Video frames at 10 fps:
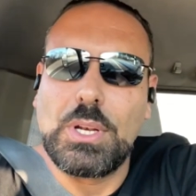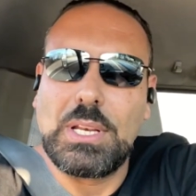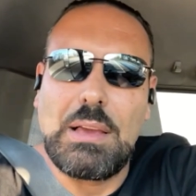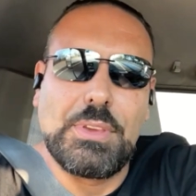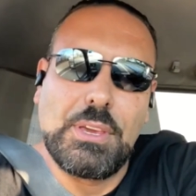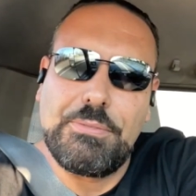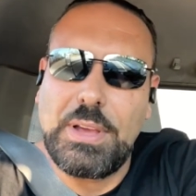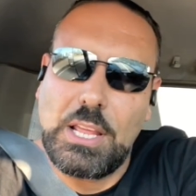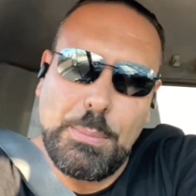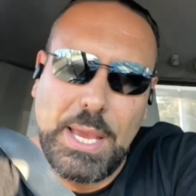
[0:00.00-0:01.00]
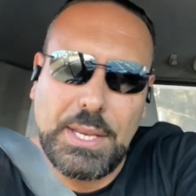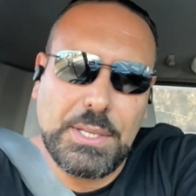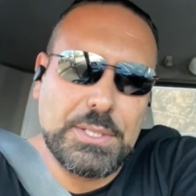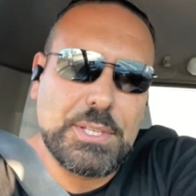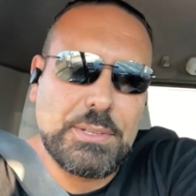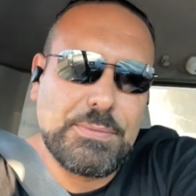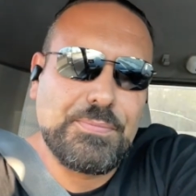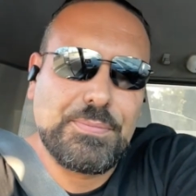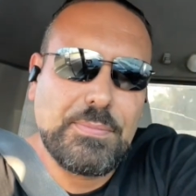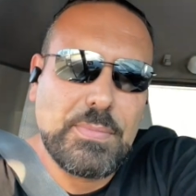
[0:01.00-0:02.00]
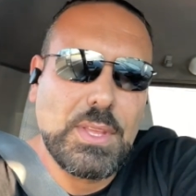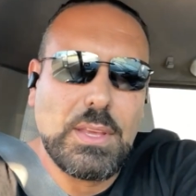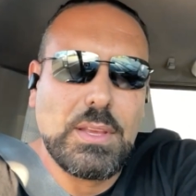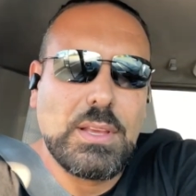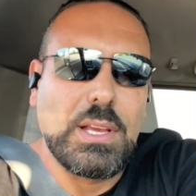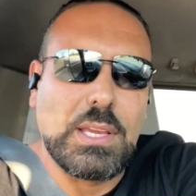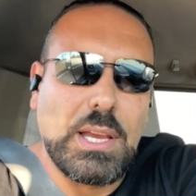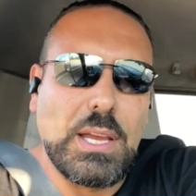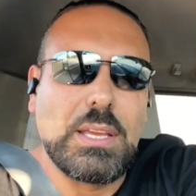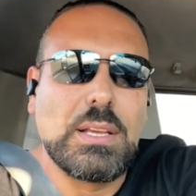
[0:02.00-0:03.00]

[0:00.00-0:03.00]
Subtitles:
loving your fellow man is, okay?